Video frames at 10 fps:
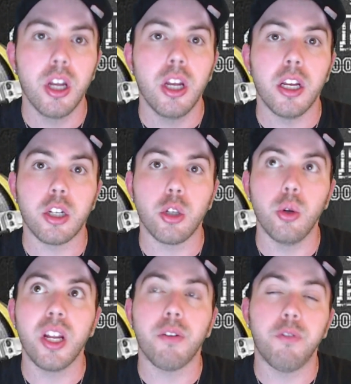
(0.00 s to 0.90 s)

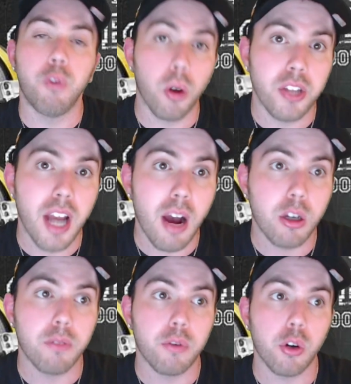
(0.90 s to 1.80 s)
including a fourth down
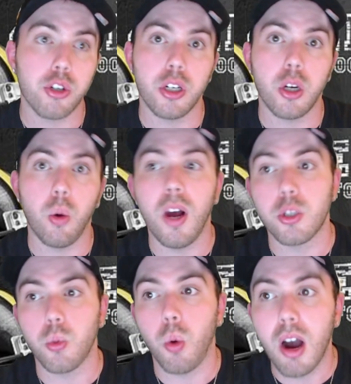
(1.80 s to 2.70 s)
conversion to
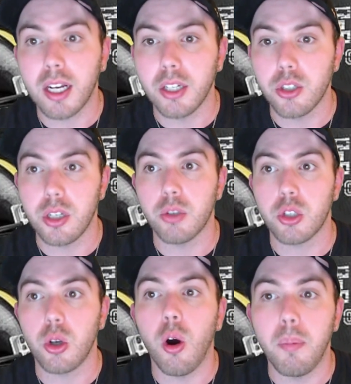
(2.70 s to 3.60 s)
Quez Watkins that was
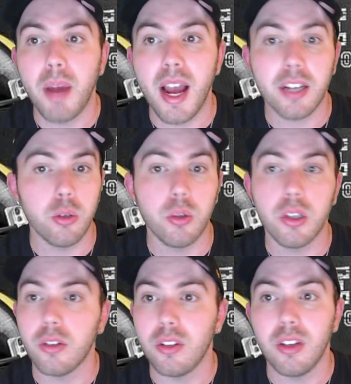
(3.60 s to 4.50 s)
called back due
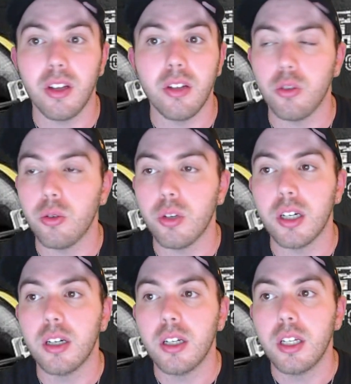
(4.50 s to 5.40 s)

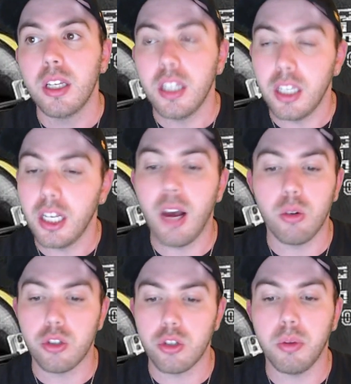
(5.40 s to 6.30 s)
to ineligible